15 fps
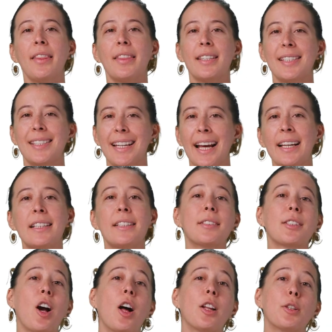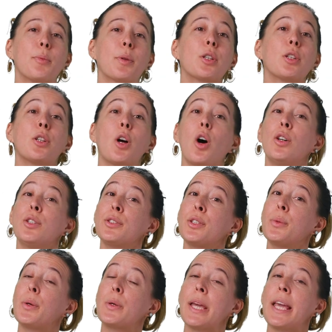The status column could
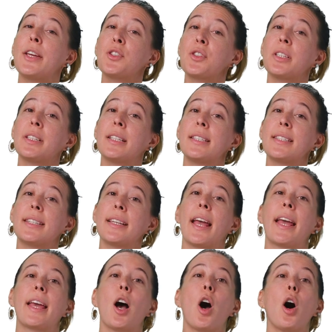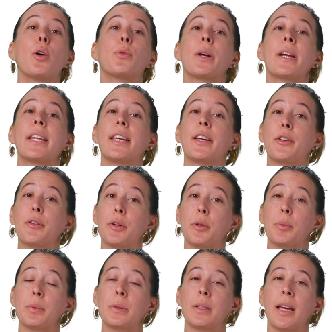also occasionally say already in
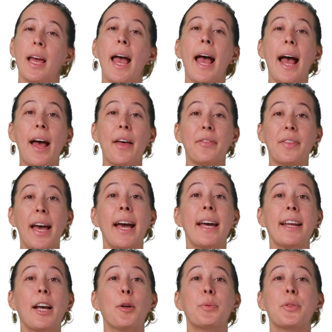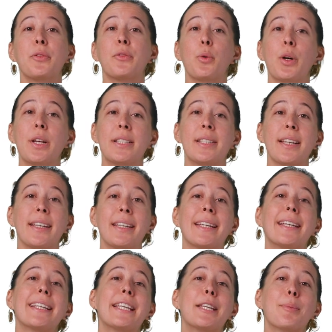group, and that helps avoid sending
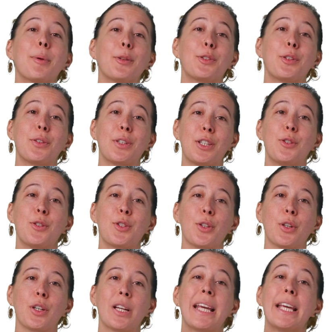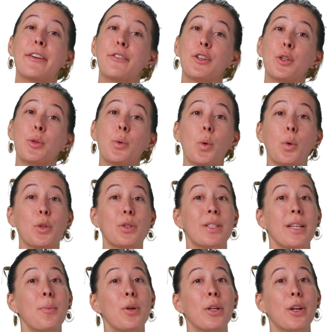an email to the user if you or
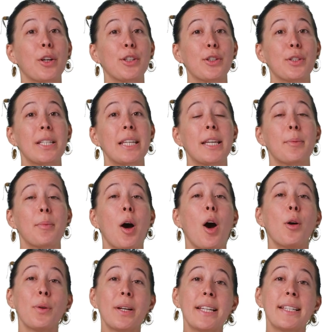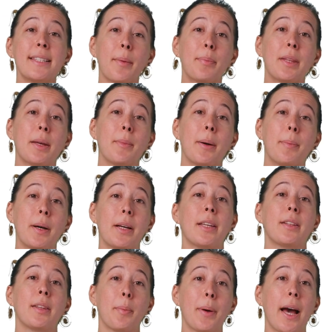someone on your team already set them up
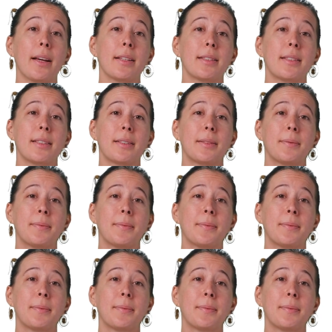in the past.